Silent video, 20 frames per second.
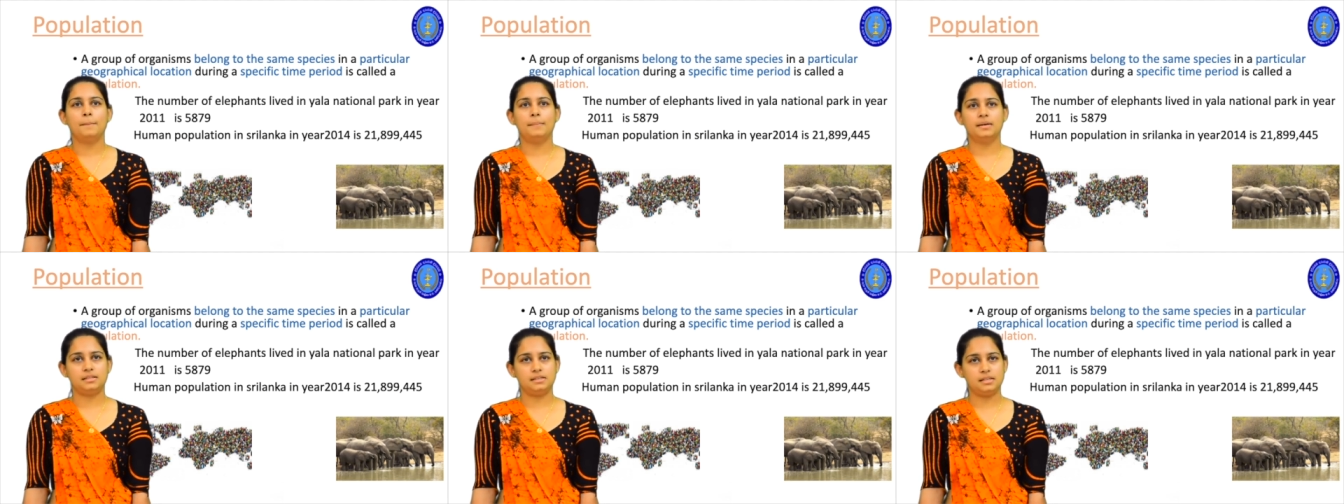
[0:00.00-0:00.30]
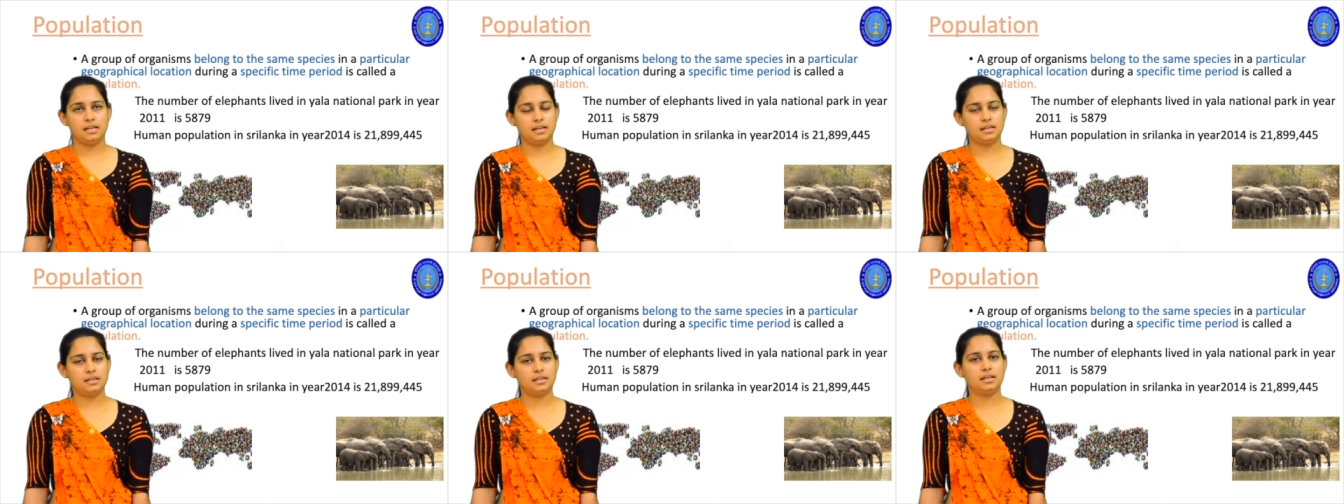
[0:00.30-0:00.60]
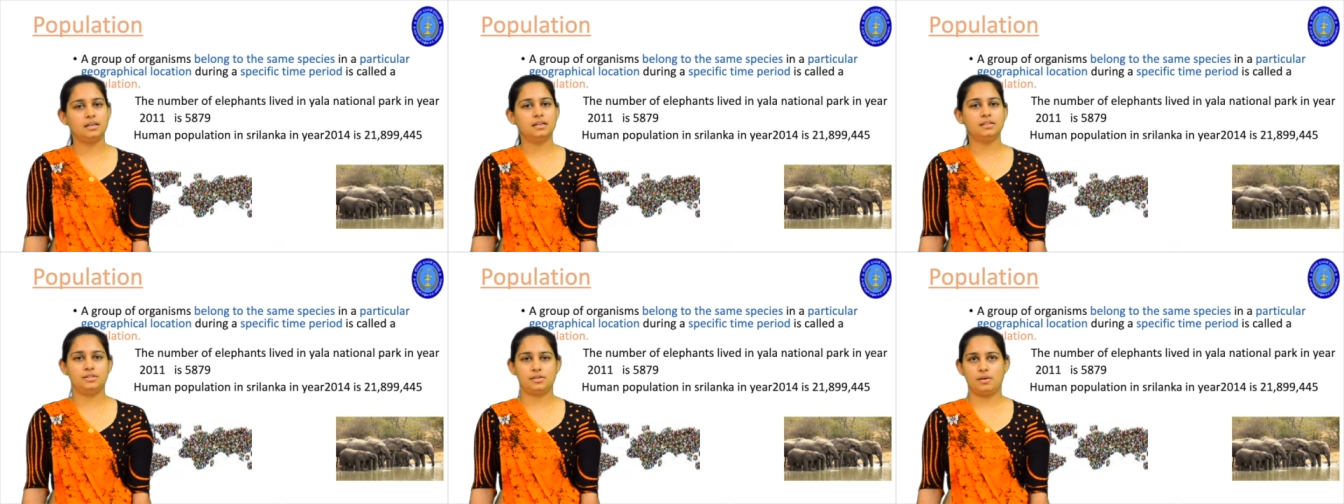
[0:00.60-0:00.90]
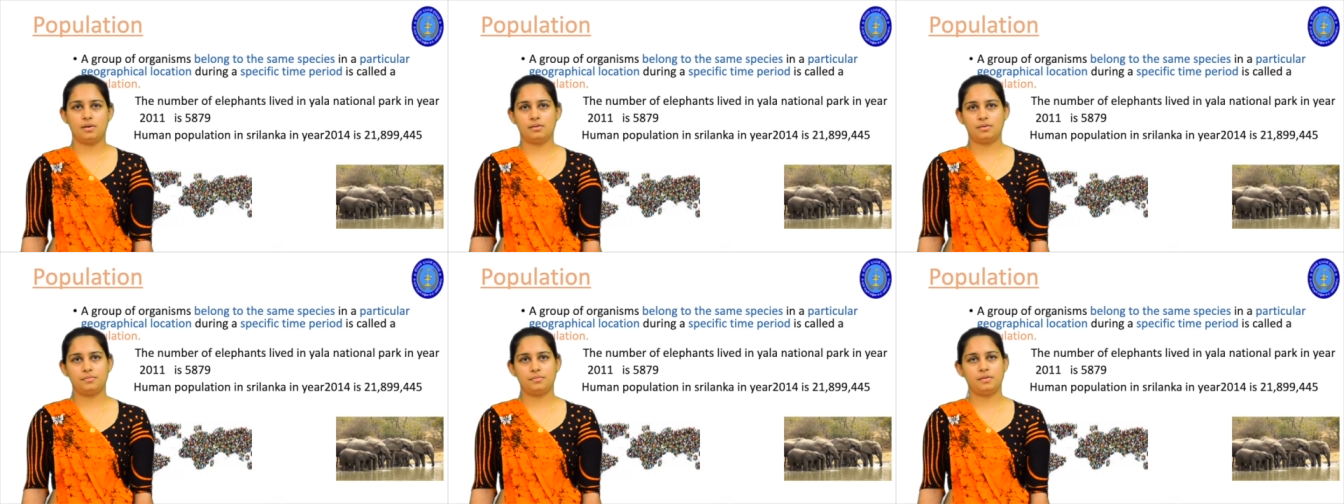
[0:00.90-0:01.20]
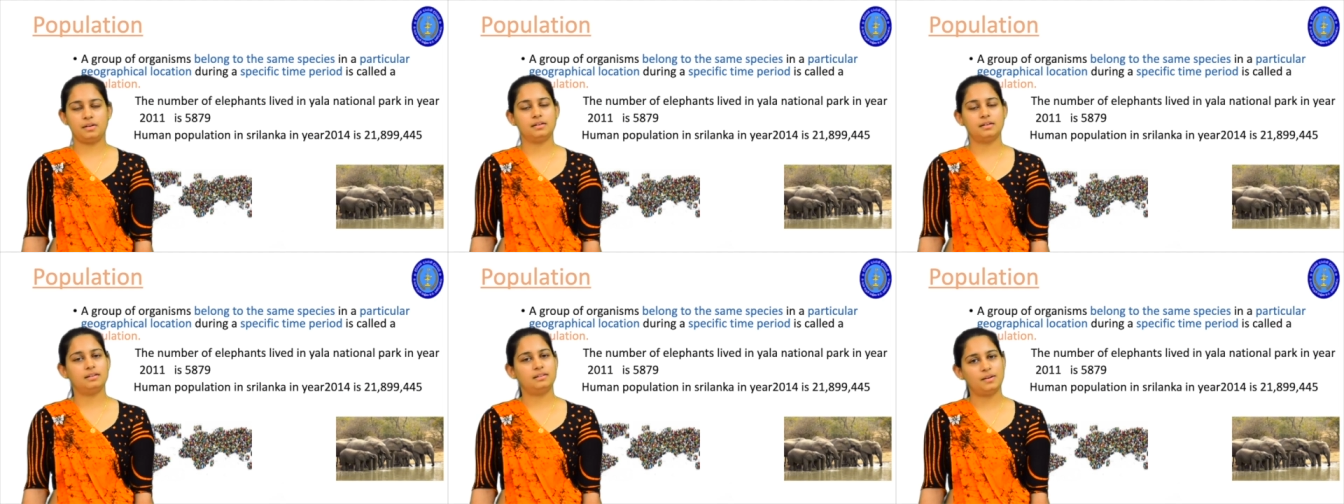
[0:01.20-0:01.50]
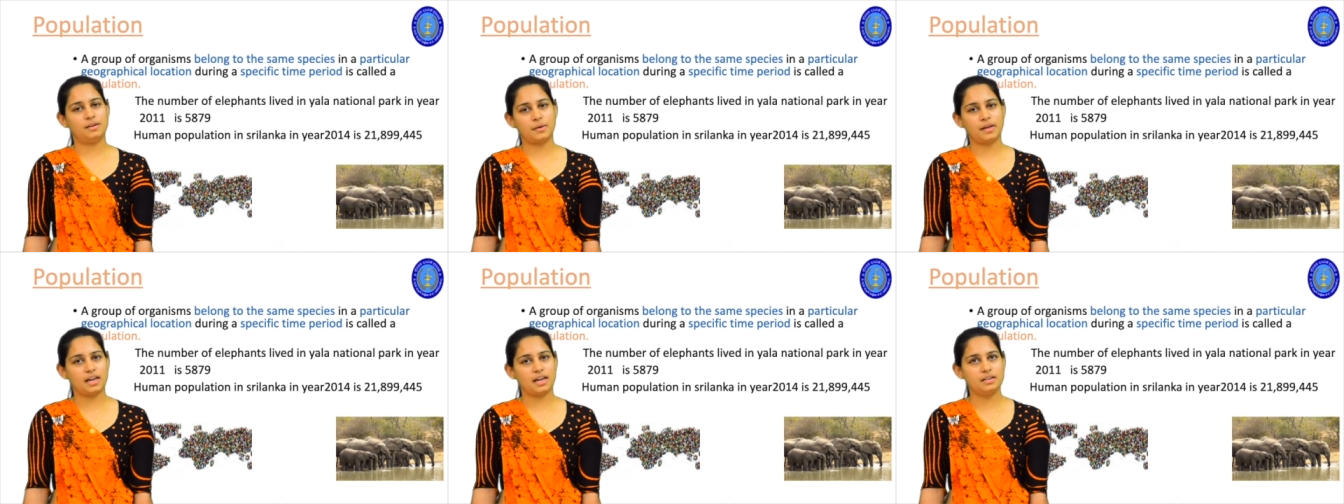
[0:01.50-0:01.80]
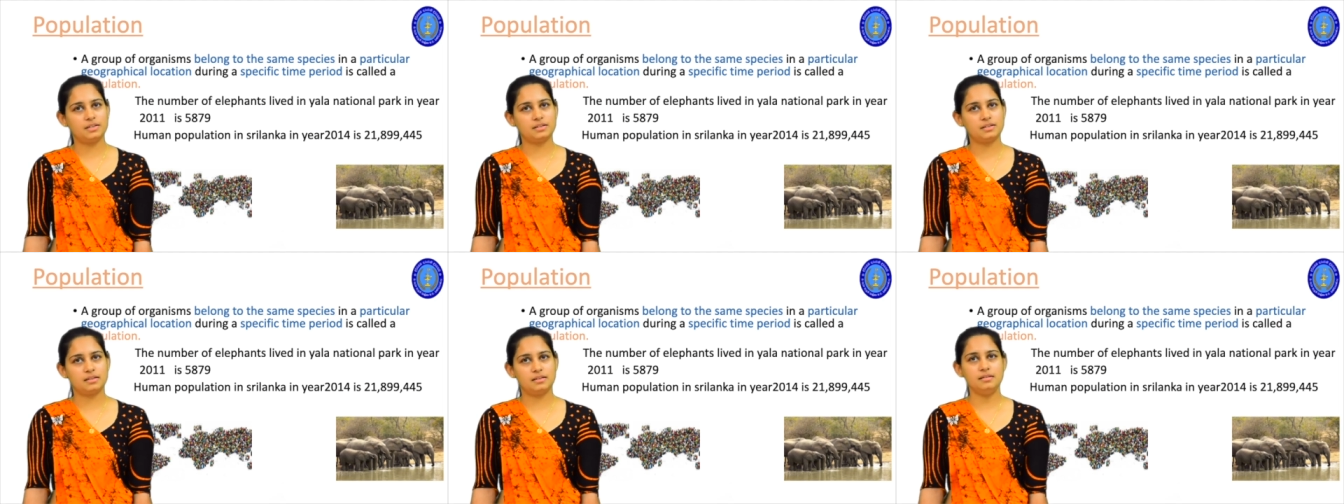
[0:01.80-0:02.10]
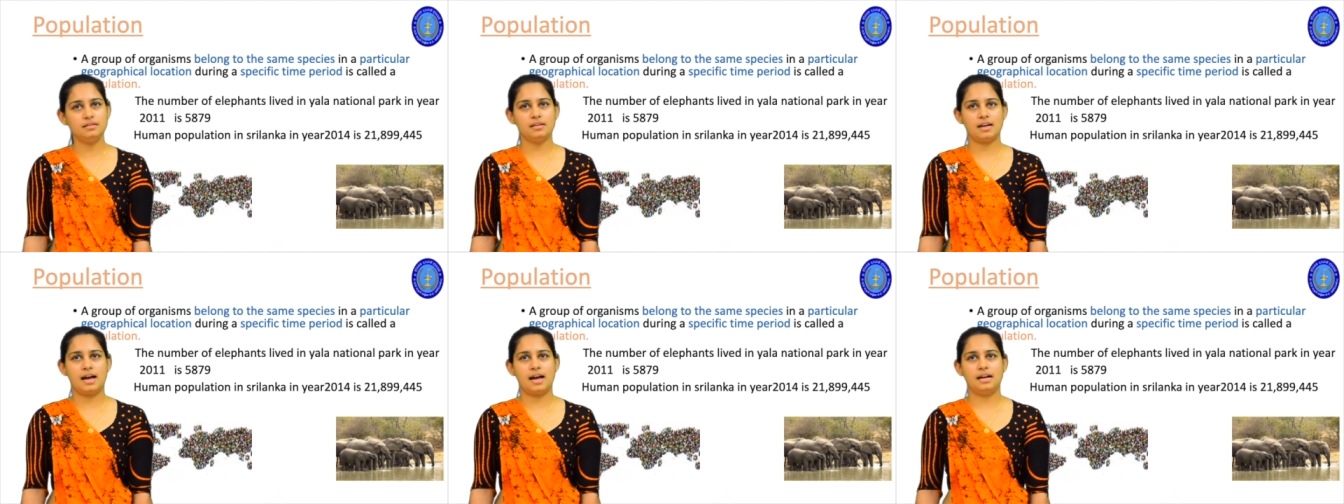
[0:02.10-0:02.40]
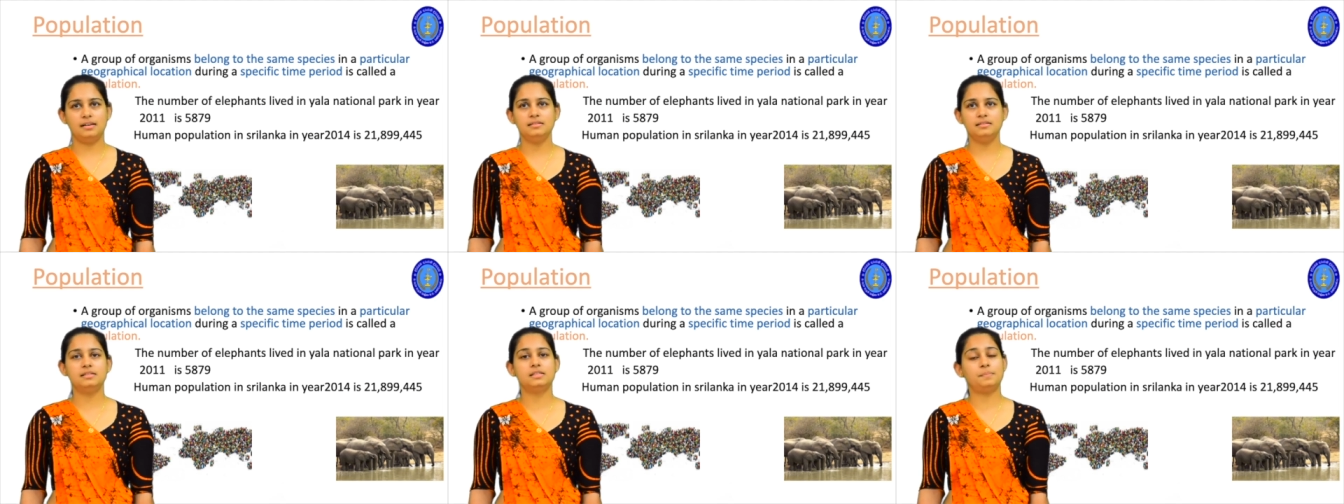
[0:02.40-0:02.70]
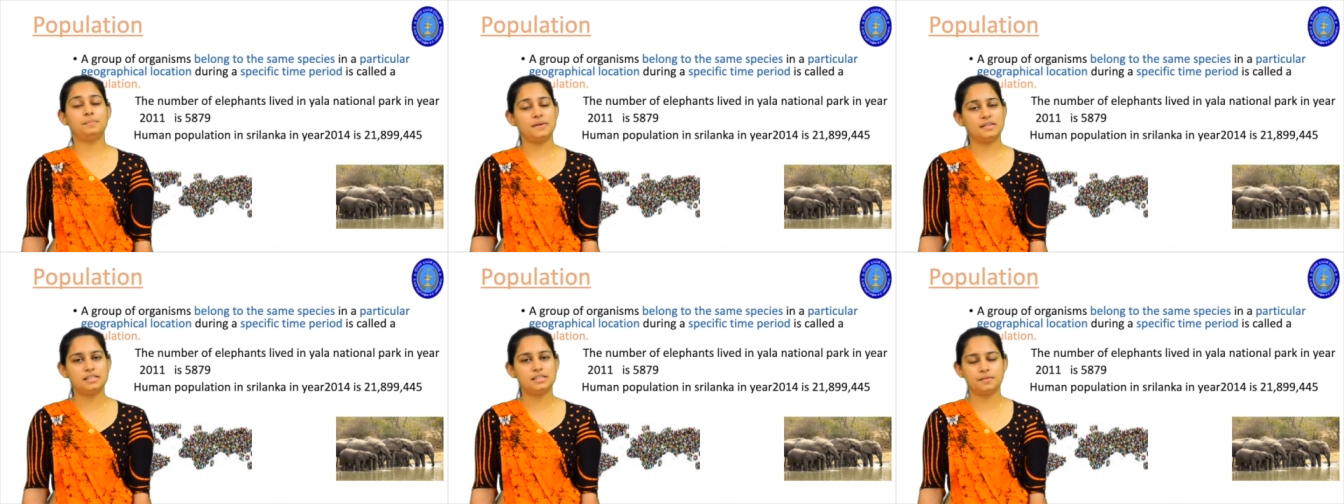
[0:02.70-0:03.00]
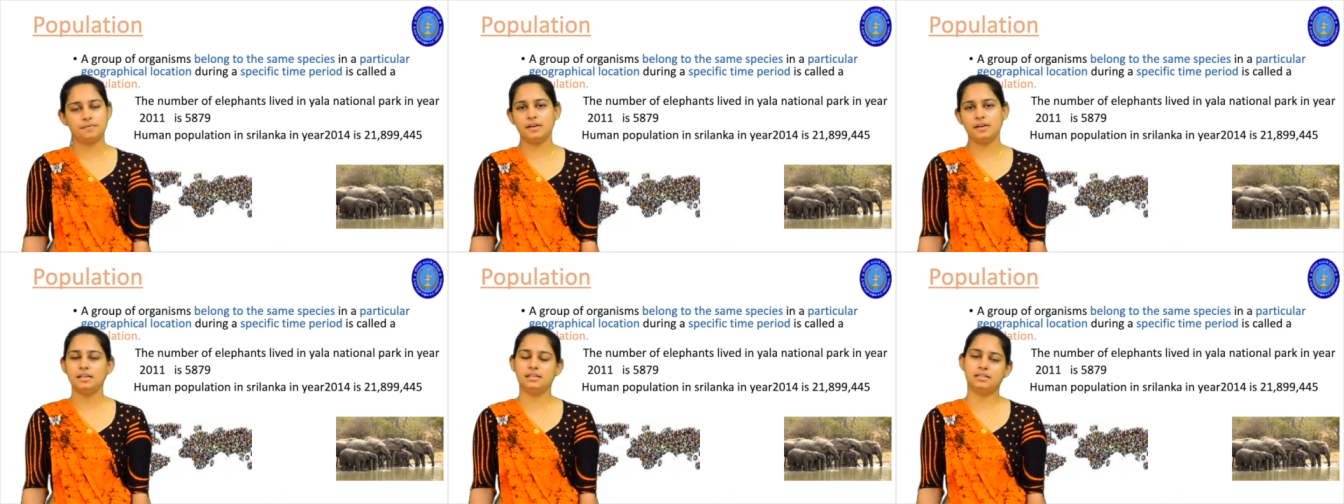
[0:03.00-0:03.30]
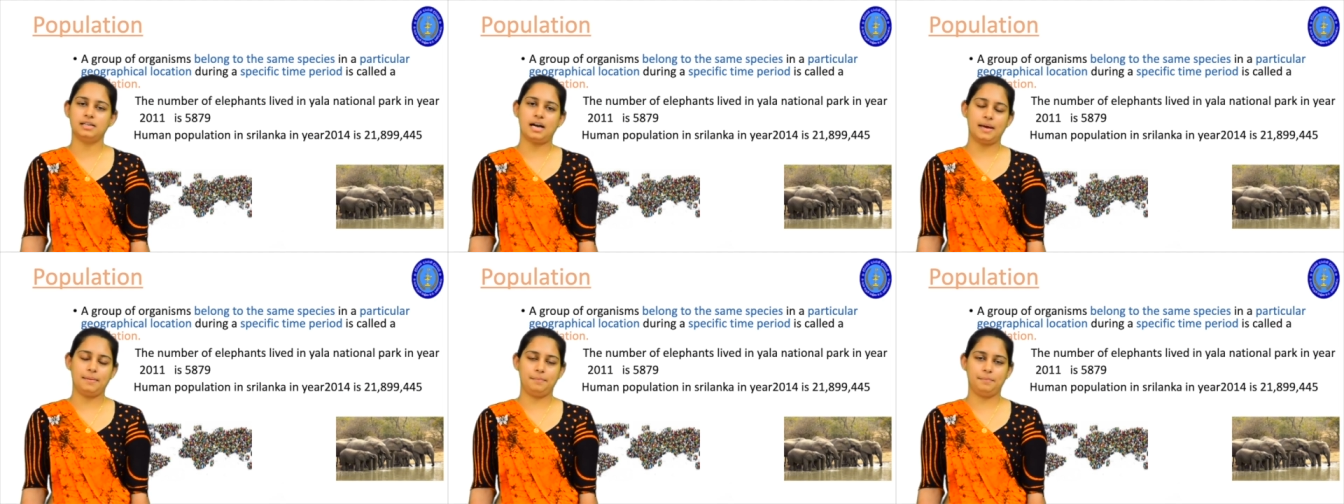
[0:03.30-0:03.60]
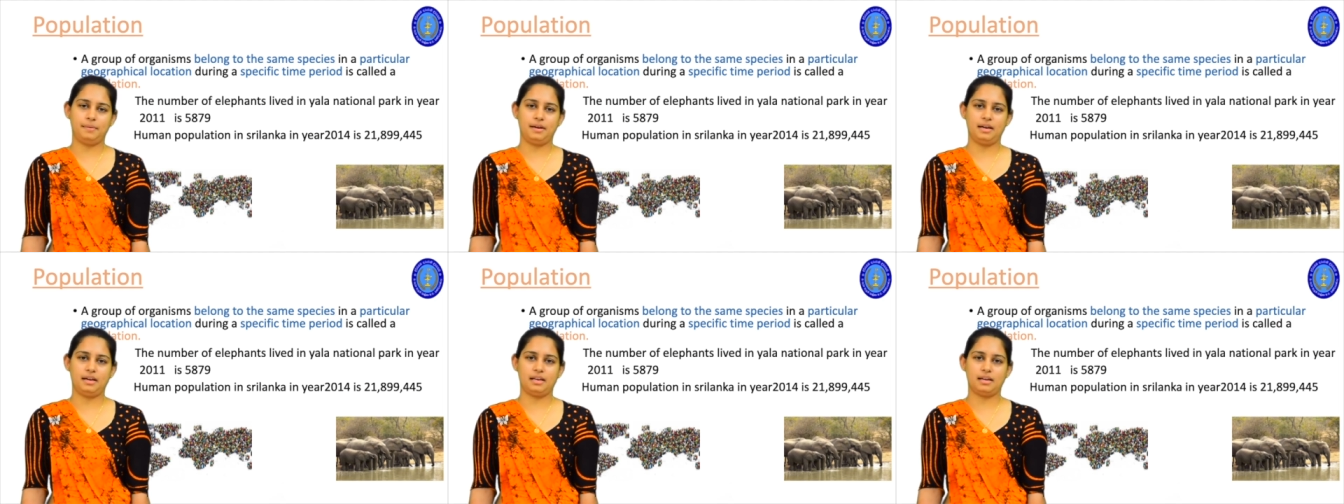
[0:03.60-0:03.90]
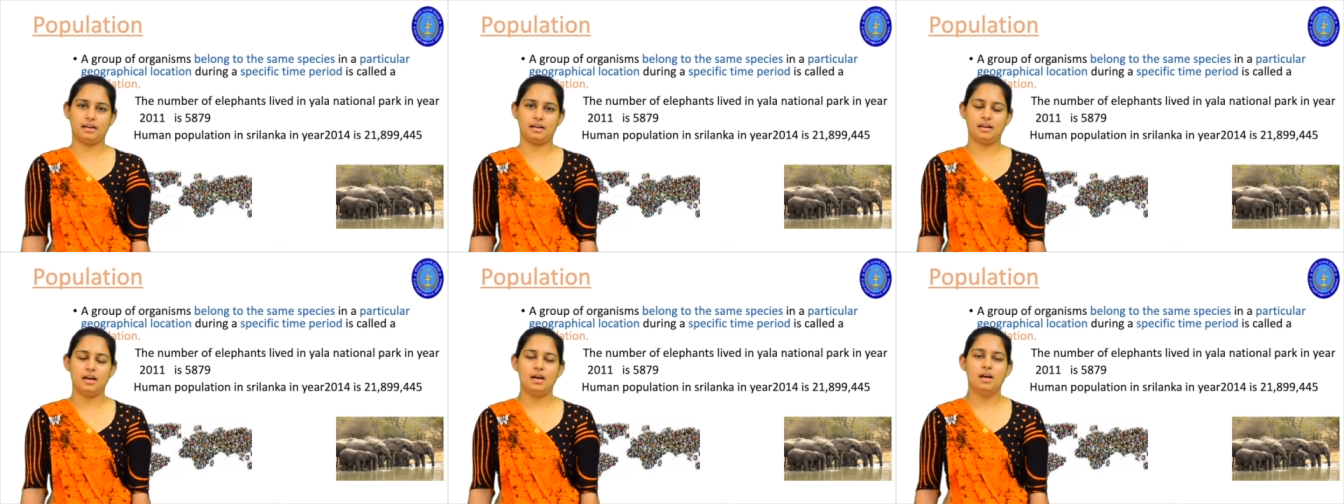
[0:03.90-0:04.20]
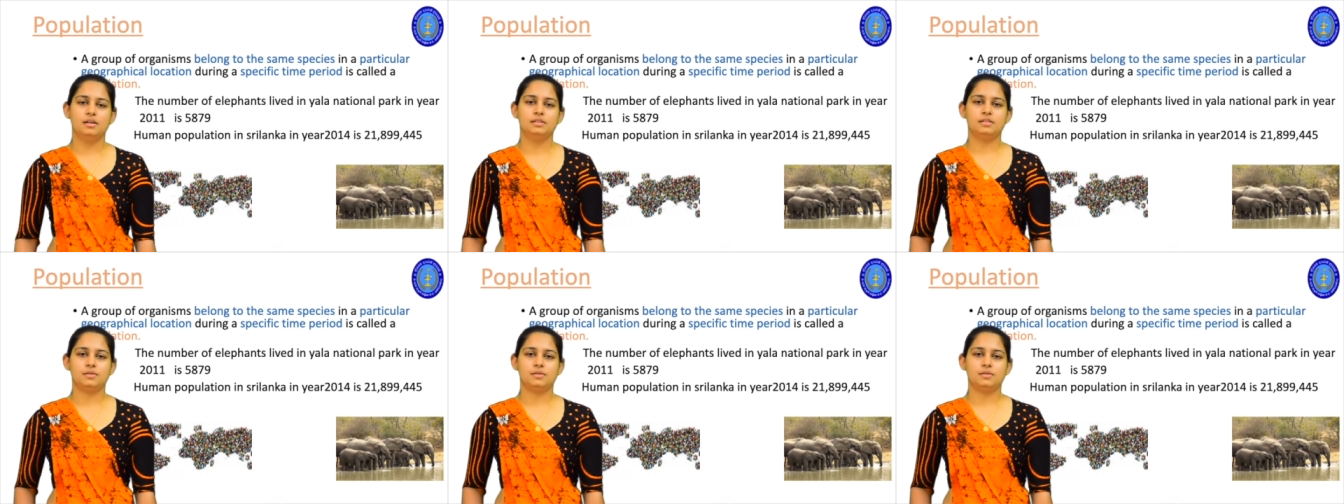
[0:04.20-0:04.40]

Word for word: particular geographical location and specific time period.